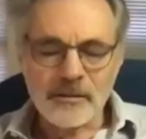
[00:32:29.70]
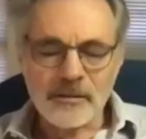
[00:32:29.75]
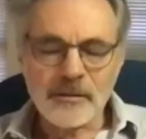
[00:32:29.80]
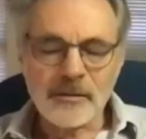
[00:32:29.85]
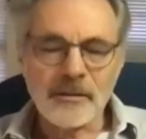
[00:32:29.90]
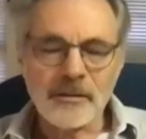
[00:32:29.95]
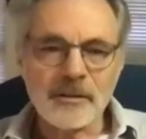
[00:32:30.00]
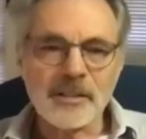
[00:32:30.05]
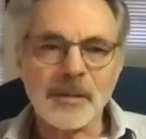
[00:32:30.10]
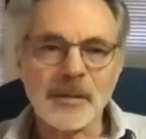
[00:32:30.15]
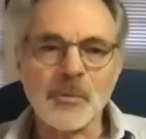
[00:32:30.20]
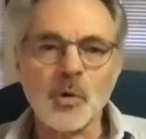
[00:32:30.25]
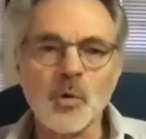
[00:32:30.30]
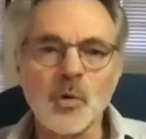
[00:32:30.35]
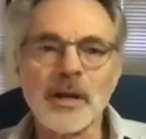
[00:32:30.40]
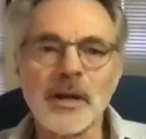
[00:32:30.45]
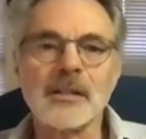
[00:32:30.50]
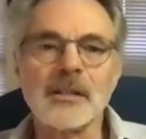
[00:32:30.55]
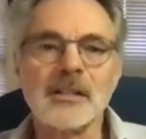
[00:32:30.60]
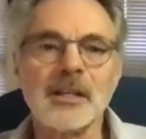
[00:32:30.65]
some
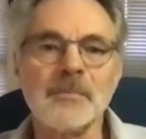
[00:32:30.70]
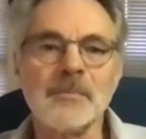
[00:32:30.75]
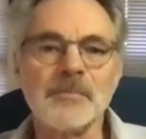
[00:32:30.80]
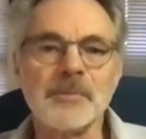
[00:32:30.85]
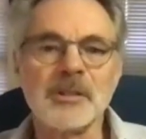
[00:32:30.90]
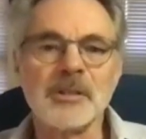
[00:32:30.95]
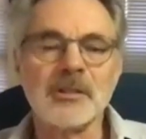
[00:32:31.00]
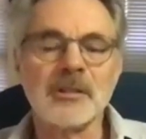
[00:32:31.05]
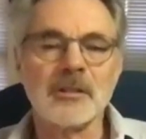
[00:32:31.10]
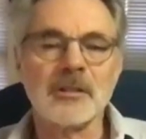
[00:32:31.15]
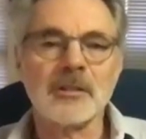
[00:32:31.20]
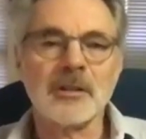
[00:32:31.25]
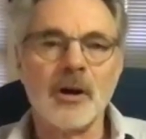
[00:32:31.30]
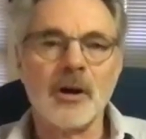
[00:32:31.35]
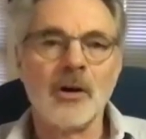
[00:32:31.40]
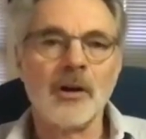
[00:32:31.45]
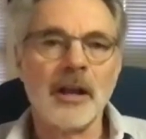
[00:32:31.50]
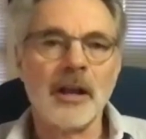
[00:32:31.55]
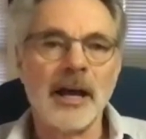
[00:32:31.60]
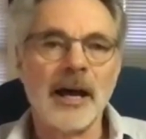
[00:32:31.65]
quick tips
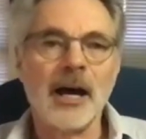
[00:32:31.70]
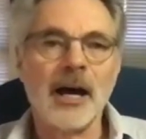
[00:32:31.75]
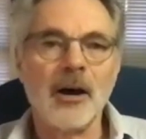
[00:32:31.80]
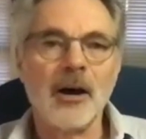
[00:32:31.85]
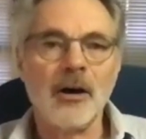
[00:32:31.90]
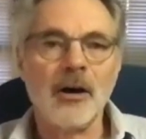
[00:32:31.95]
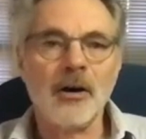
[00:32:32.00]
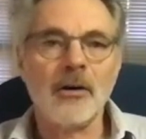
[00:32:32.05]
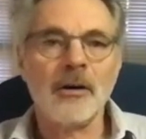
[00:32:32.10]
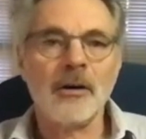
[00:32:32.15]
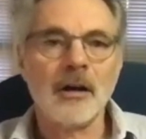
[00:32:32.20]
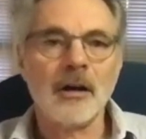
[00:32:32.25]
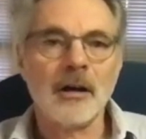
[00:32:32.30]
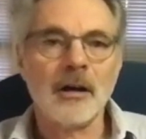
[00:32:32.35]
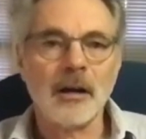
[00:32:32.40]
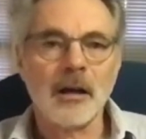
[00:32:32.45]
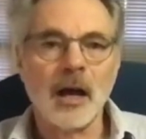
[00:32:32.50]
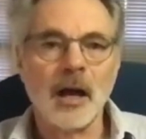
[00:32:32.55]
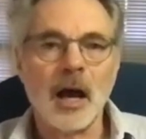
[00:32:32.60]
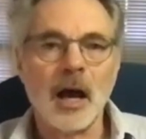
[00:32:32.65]
on how
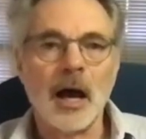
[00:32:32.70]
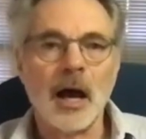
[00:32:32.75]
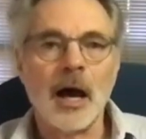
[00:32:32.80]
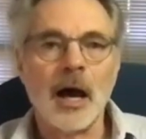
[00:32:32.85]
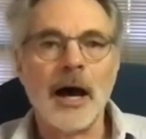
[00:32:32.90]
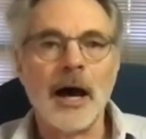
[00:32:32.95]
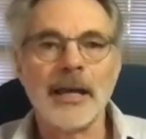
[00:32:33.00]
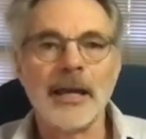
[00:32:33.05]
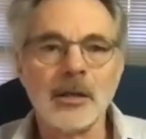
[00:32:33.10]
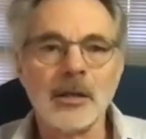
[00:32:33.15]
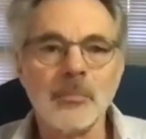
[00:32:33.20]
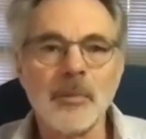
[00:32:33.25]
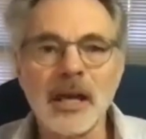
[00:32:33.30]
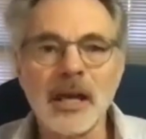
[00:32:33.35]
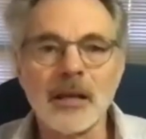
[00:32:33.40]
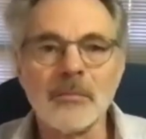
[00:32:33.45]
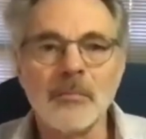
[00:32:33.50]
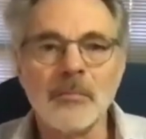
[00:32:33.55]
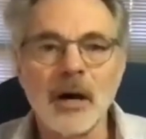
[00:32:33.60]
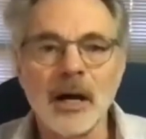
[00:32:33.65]
I can
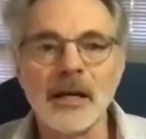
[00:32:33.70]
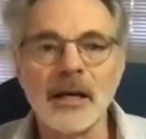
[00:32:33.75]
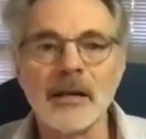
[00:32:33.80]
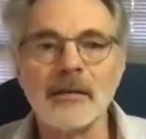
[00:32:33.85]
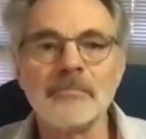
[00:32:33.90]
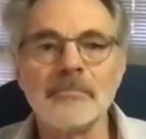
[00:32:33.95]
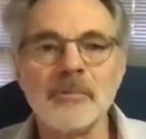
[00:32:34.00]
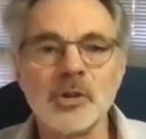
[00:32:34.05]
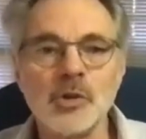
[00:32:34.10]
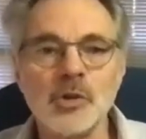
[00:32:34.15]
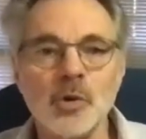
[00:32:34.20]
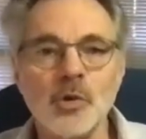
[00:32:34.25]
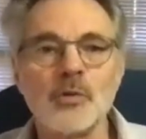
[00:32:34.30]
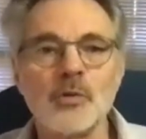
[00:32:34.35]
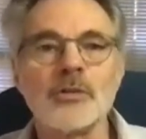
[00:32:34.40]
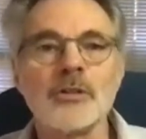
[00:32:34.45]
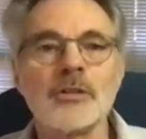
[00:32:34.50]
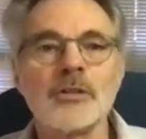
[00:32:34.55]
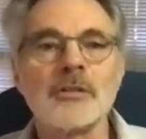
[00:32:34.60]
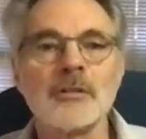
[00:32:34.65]
make my
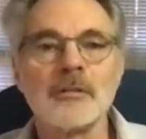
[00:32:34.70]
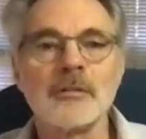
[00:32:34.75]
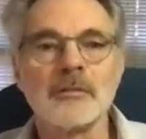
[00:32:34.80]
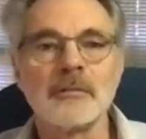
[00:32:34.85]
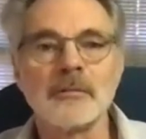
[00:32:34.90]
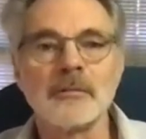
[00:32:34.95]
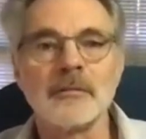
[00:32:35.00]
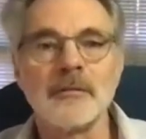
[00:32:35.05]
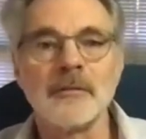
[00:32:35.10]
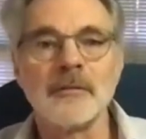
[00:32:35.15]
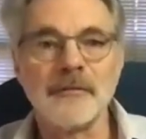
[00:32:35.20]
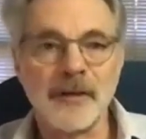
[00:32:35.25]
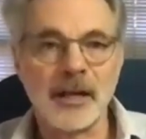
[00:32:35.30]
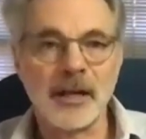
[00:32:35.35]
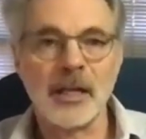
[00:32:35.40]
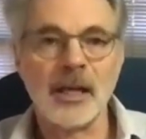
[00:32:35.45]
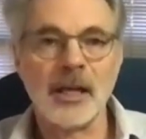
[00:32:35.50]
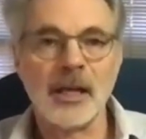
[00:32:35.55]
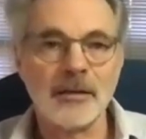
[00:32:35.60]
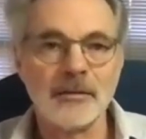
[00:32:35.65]
talks
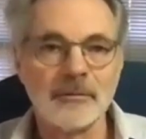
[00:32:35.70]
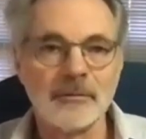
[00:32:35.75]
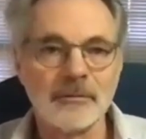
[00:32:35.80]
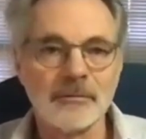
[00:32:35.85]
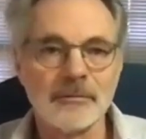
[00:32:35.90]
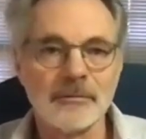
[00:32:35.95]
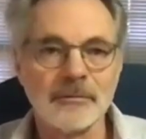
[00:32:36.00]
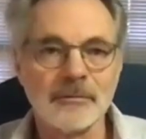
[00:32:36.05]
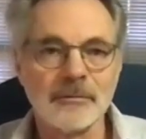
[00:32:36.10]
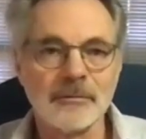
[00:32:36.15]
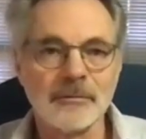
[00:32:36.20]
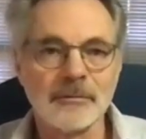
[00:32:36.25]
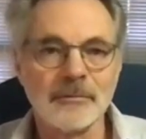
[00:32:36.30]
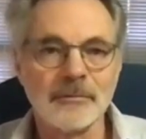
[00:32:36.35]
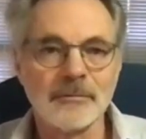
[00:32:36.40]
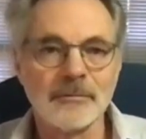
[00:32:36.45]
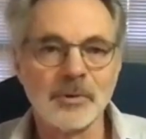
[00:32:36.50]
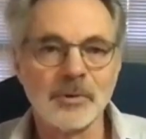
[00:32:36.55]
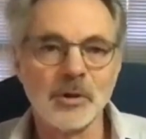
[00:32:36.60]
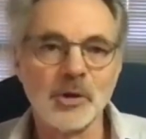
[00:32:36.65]
funnier.
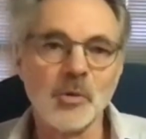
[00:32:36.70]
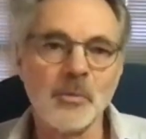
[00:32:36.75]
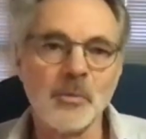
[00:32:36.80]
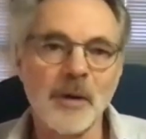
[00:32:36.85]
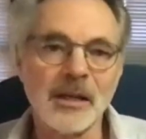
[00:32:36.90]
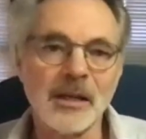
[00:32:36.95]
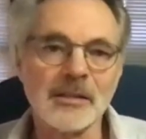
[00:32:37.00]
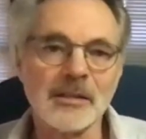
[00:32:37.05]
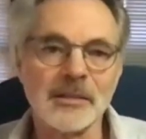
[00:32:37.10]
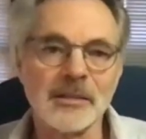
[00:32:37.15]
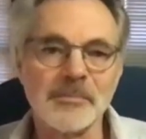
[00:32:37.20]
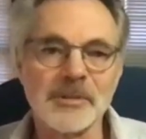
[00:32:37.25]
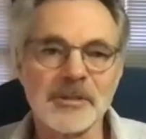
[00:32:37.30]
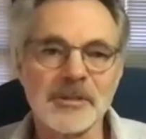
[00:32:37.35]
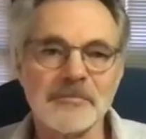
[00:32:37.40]
What are your main tips?